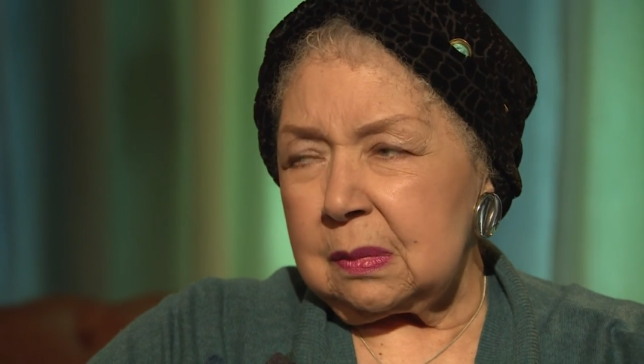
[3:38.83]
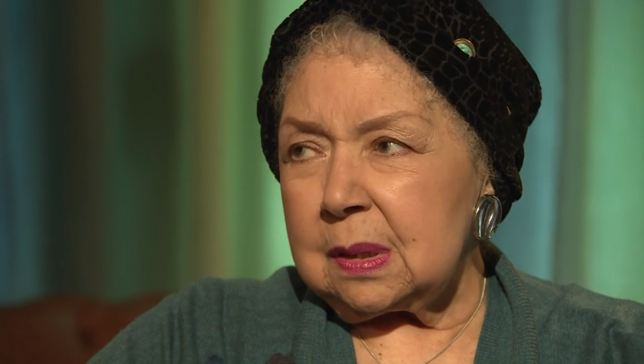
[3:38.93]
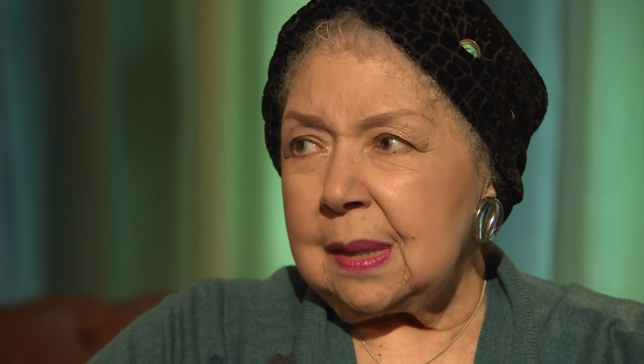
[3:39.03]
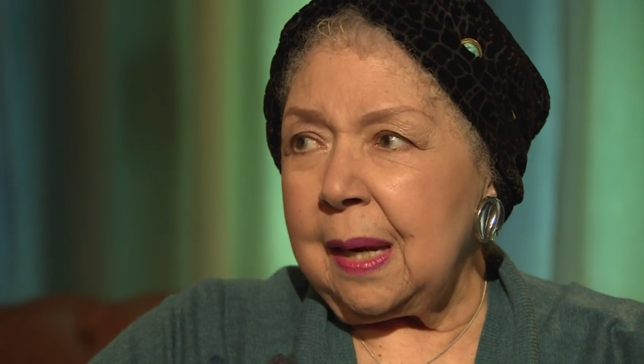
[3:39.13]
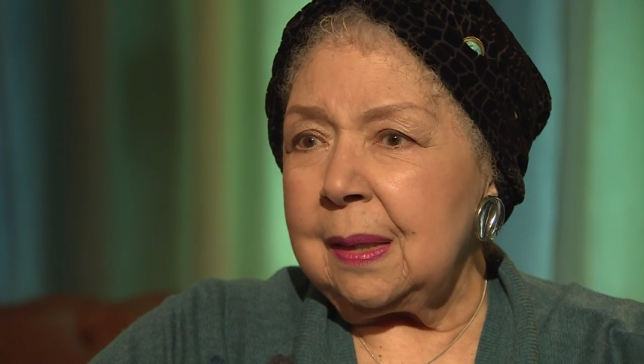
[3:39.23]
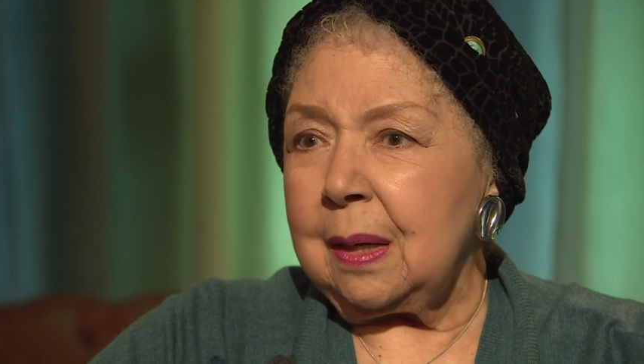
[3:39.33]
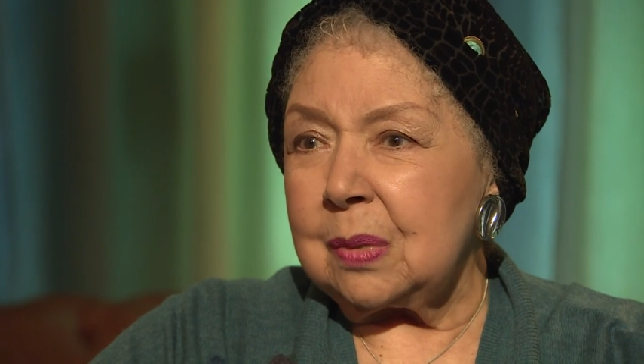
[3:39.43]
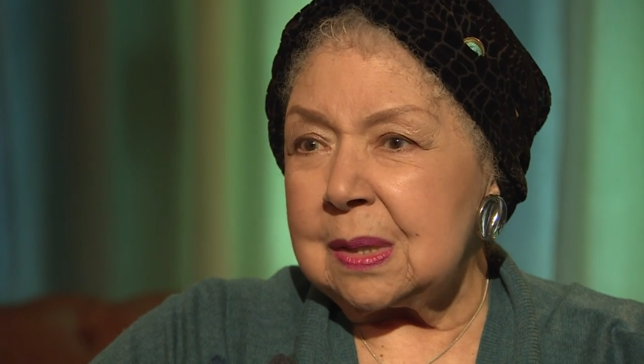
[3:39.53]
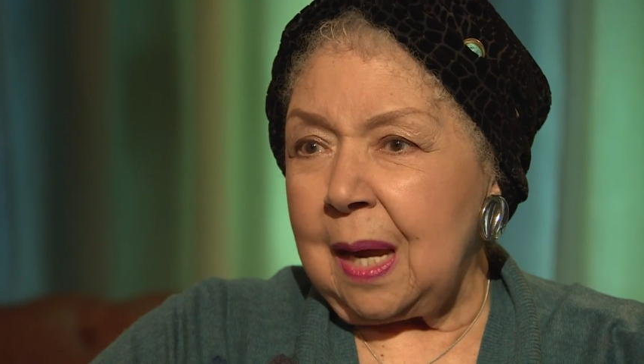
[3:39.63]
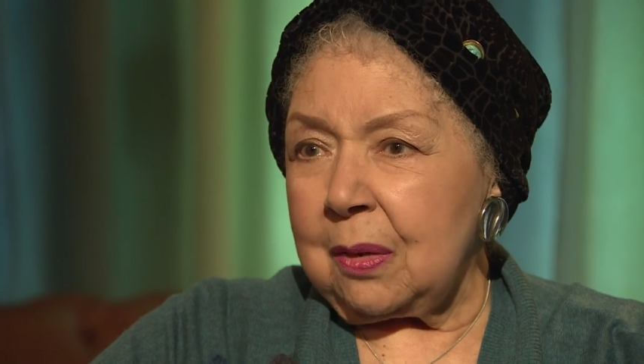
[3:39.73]
saying it
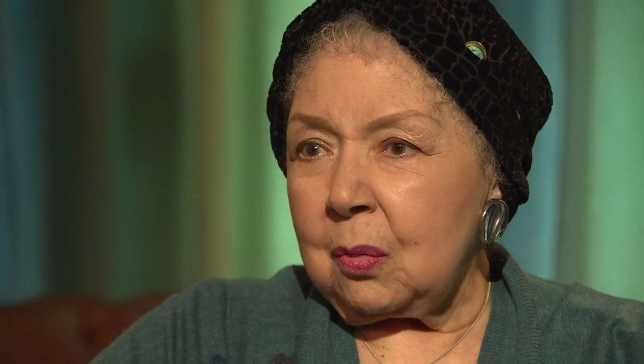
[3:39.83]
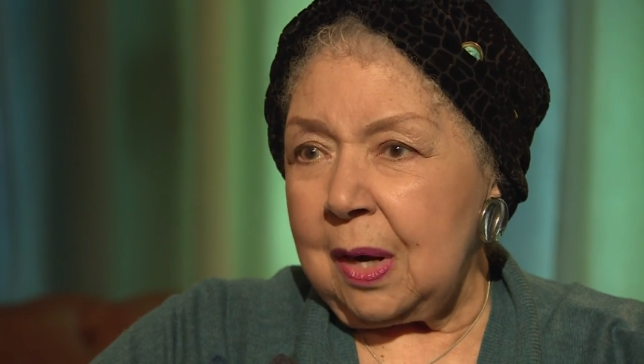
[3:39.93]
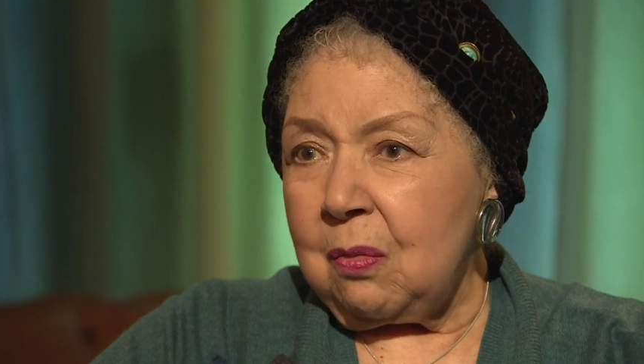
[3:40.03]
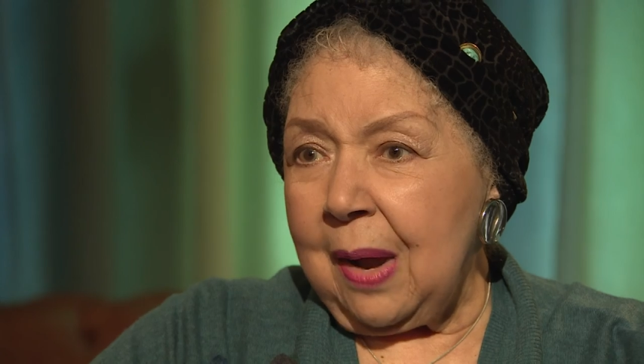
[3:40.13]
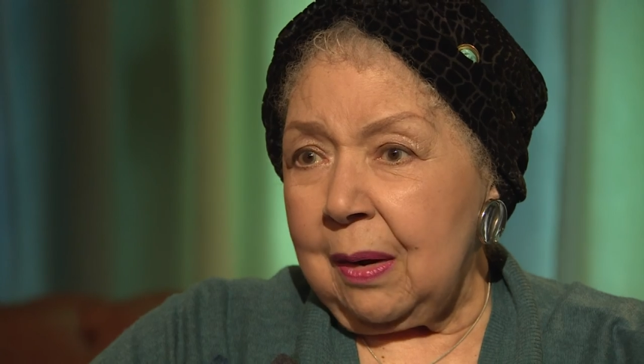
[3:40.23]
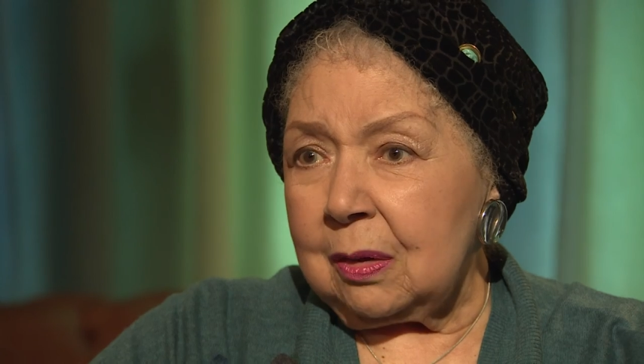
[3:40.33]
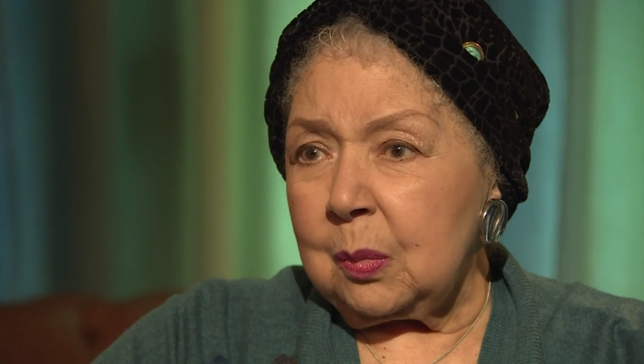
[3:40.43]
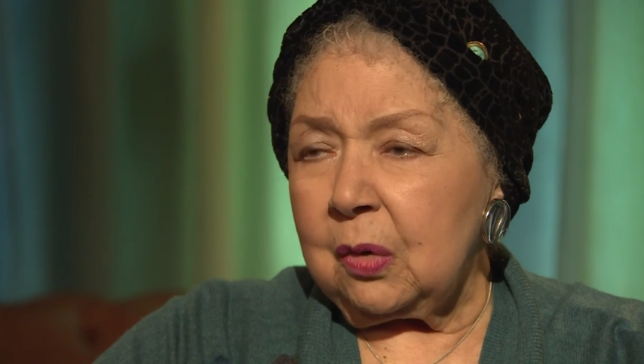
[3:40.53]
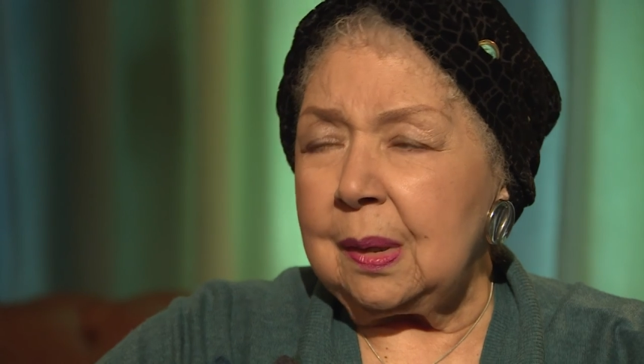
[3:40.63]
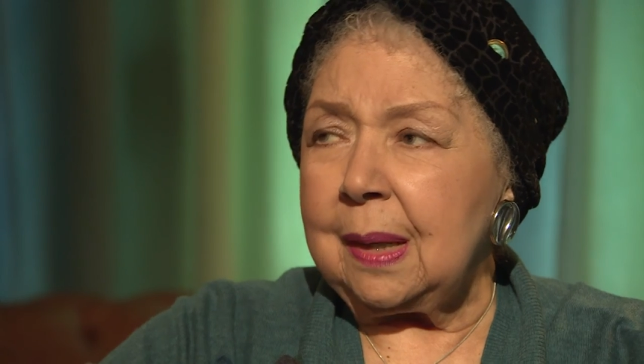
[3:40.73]
was the other way round,
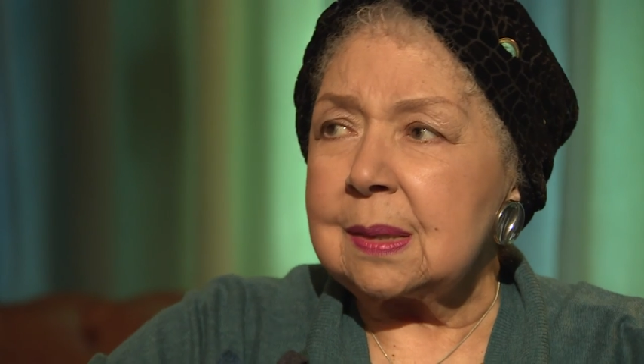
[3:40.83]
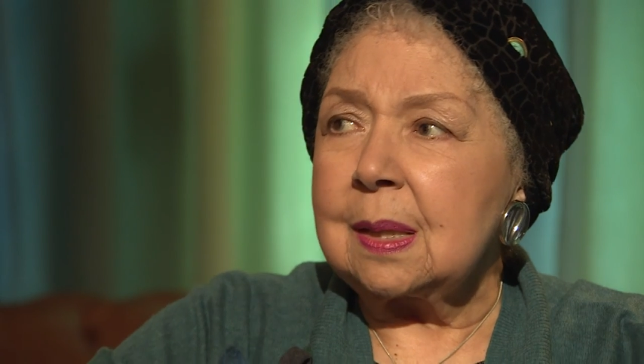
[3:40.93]
more or less.